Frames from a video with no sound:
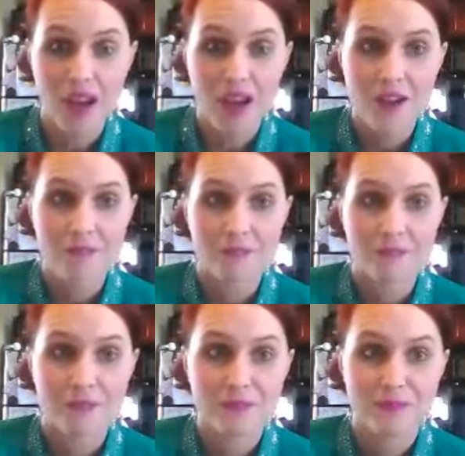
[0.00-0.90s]

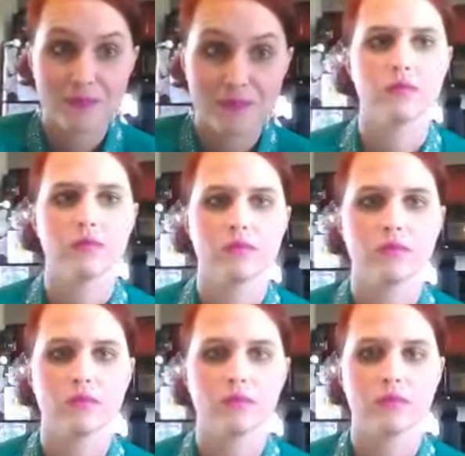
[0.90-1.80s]

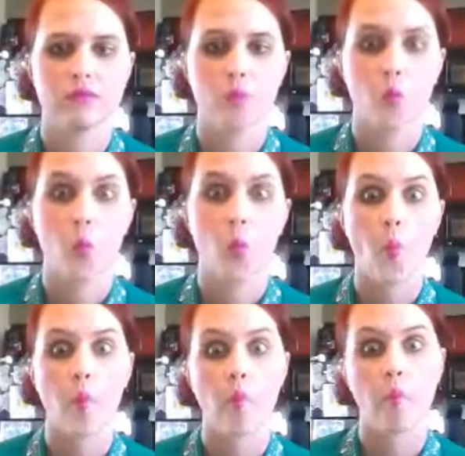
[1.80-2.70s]

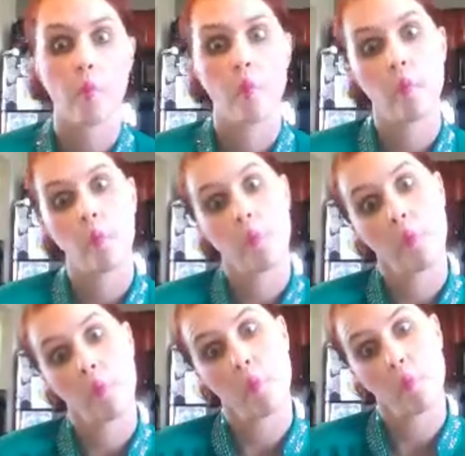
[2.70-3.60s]

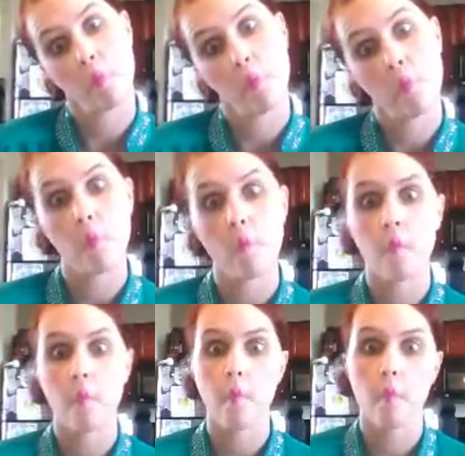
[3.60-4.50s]

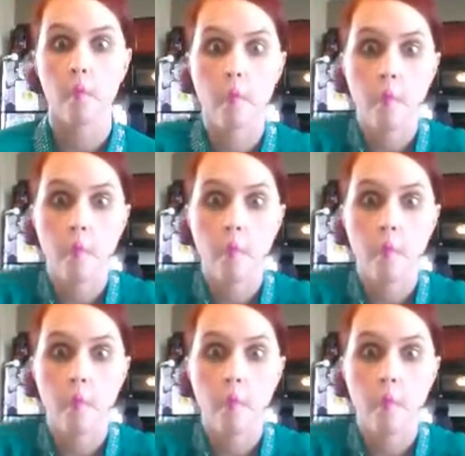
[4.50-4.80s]
Nothing is said.